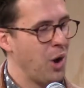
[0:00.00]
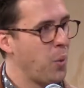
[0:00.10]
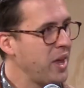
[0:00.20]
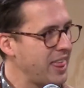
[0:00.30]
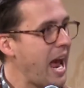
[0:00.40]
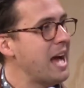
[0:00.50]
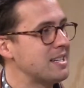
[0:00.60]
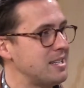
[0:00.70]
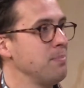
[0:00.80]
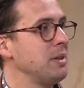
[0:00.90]
without
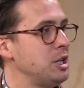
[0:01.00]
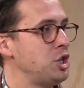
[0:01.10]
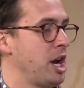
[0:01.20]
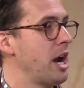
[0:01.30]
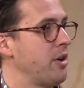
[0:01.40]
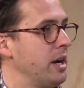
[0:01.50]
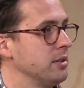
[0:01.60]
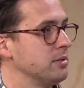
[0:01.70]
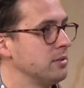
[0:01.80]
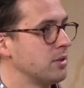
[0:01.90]
simply
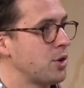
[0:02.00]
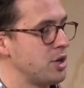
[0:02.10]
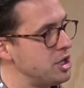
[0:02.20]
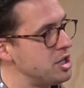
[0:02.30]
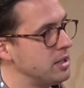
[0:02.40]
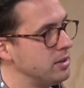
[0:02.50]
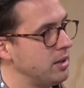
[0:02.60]
sharing Christian